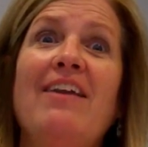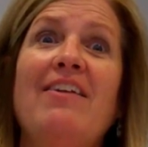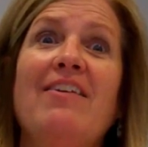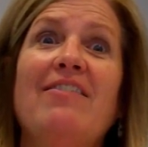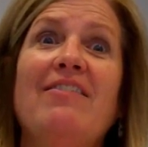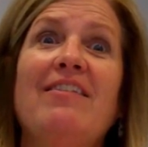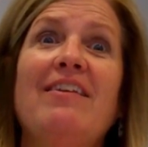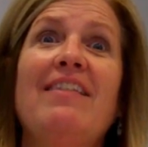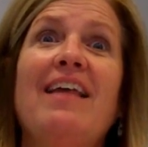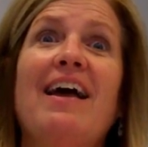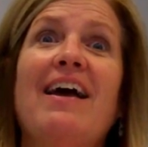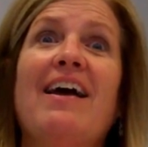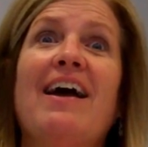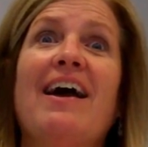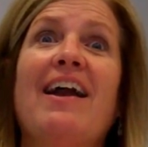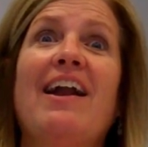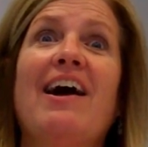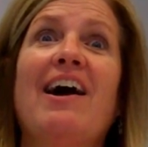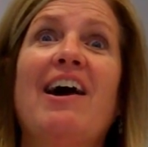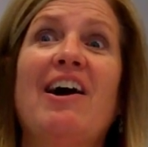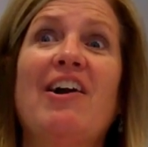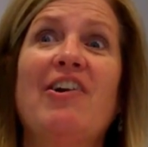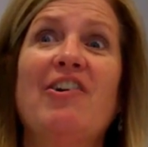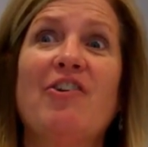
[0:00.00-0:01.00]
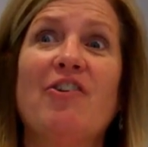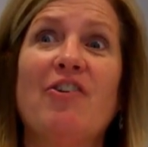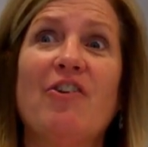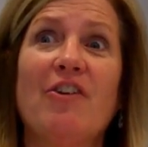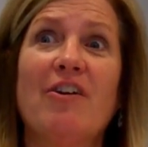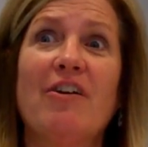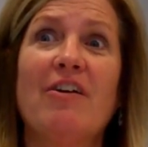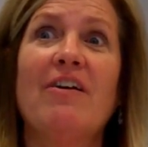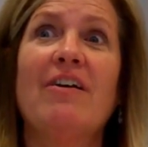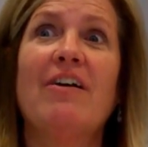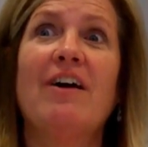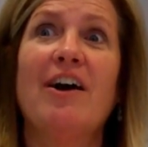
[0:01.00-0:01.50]
Right? You see that kind of
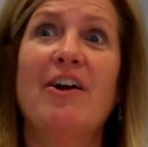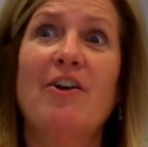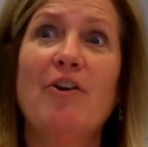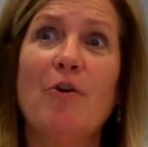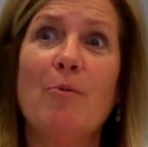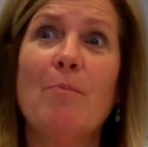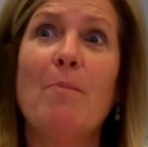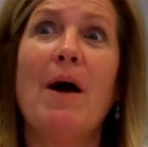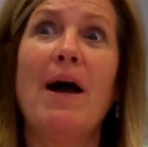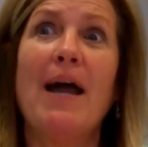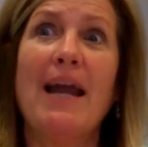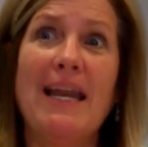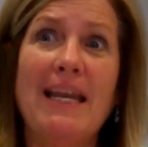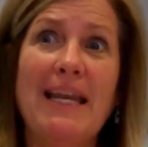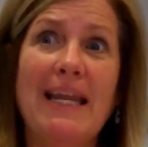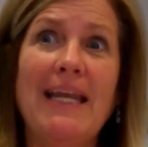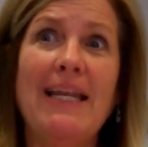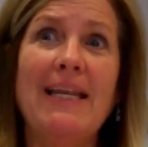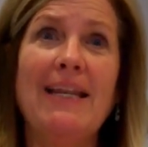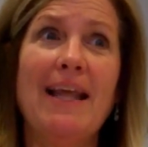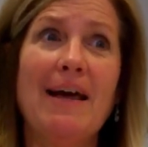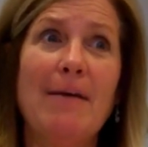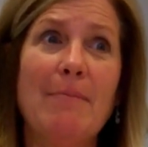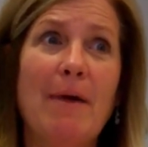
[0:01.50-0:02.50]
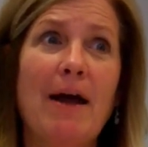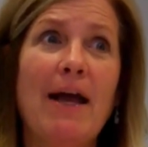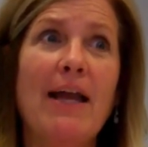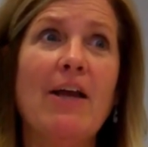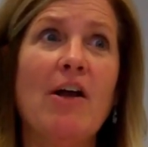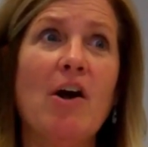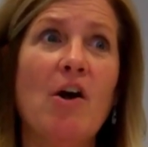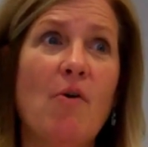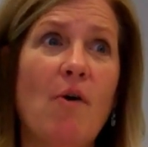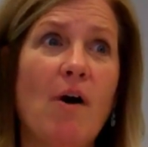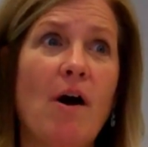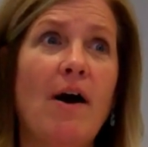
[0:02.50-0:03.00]
undermining that
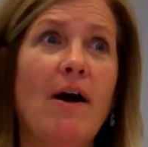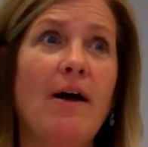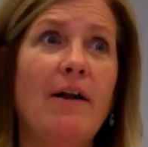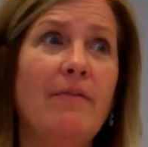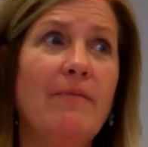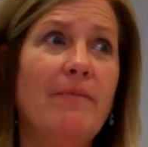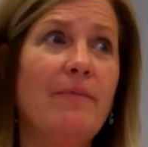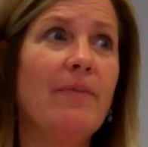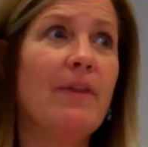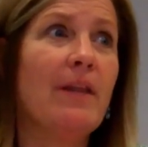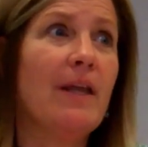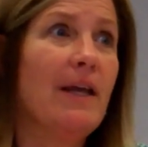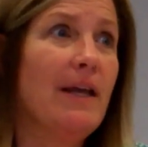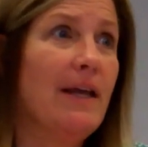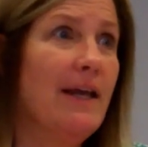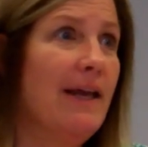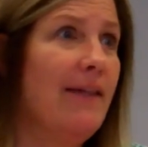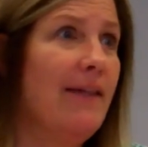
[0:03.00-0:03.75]
might go on?